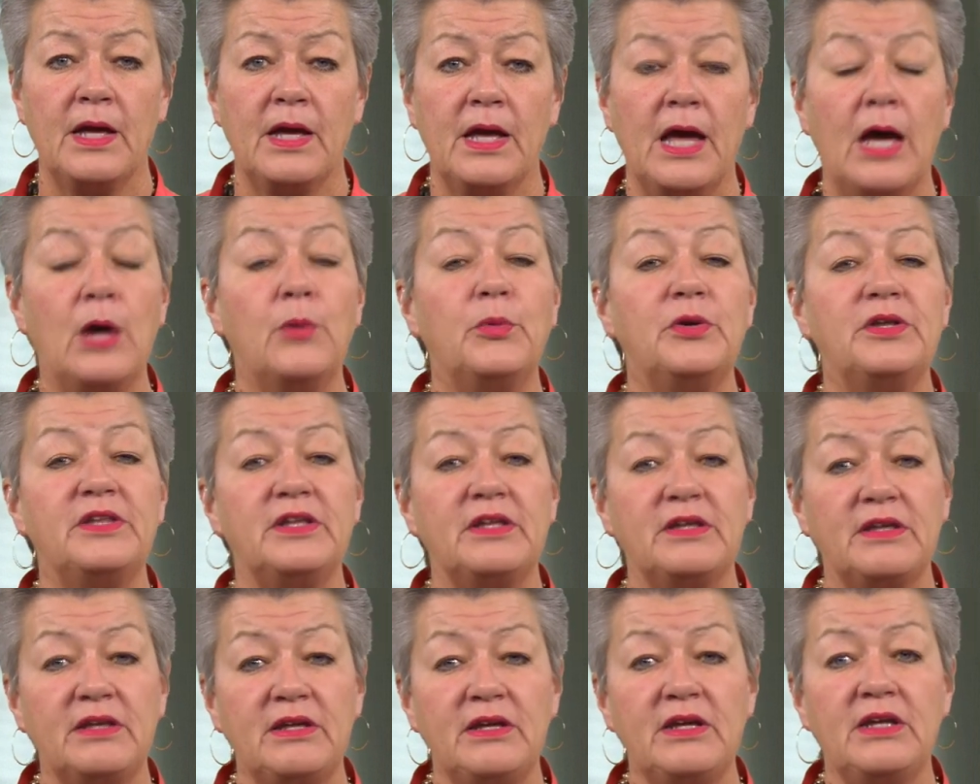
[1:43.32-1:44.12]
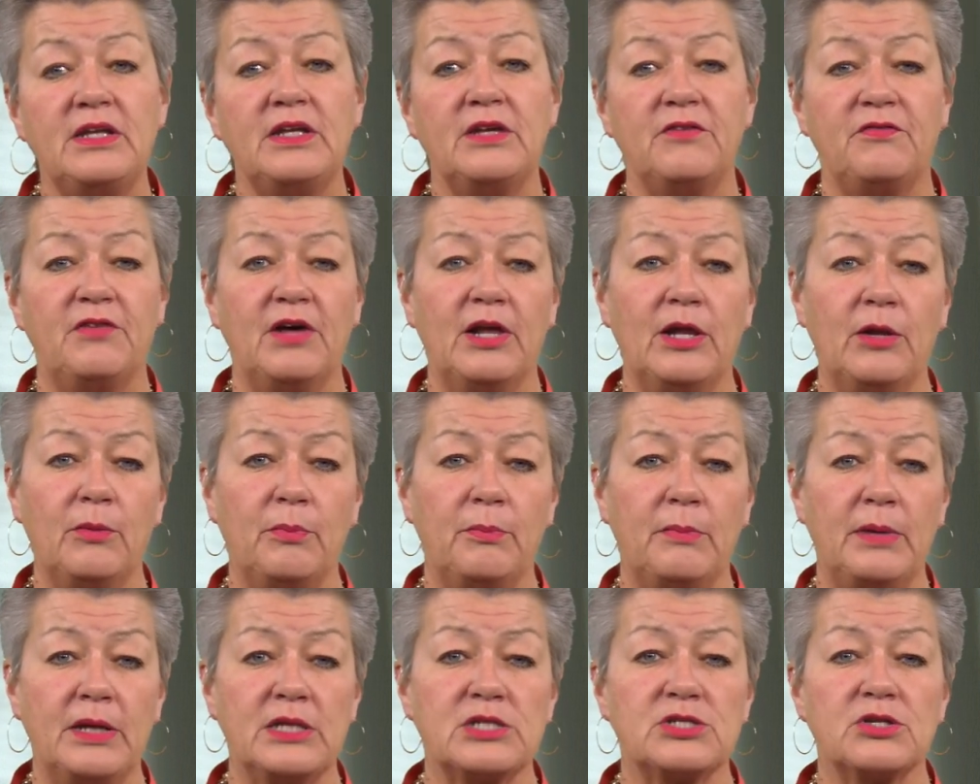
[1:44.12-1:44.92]
And with the key
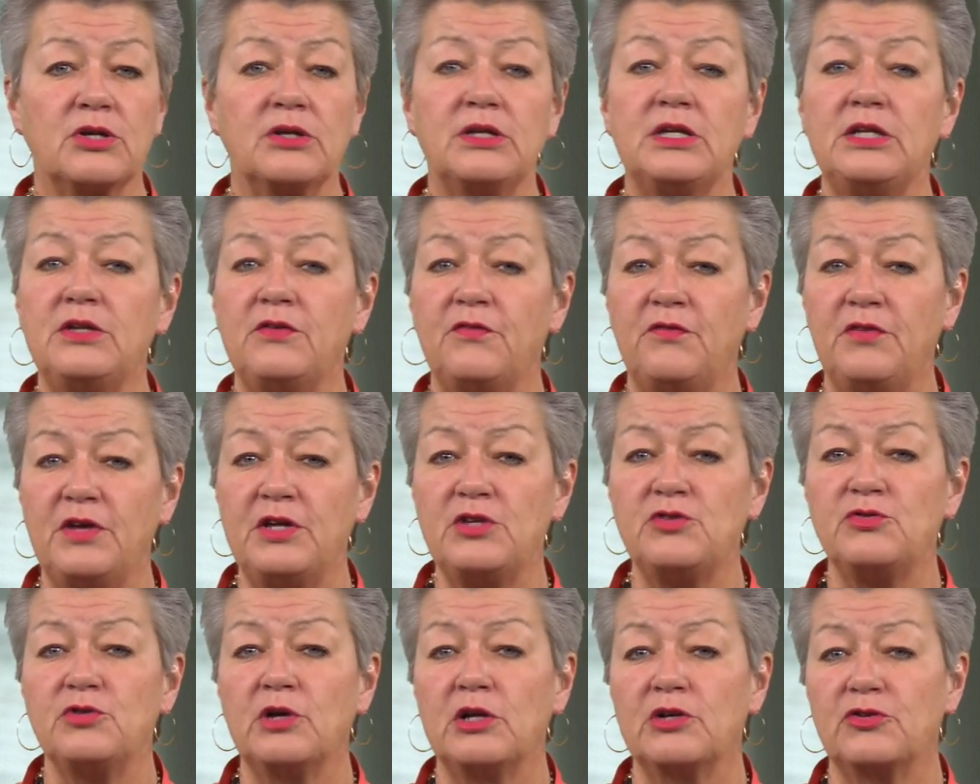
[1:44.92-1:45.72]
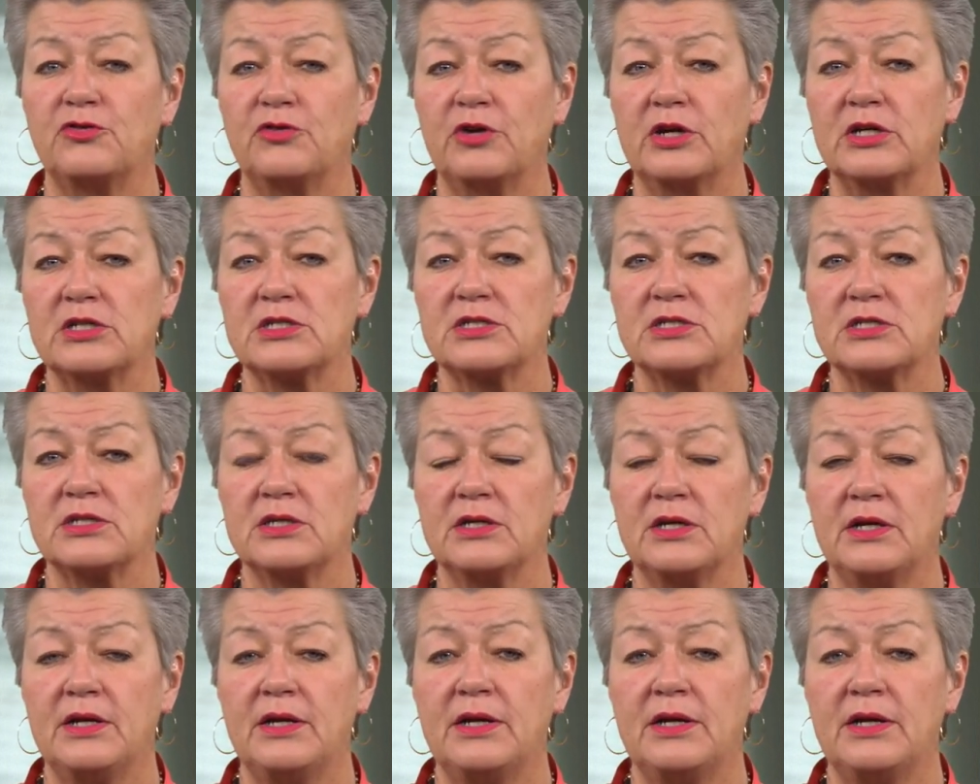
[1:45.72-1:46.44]
developments on individual drugs,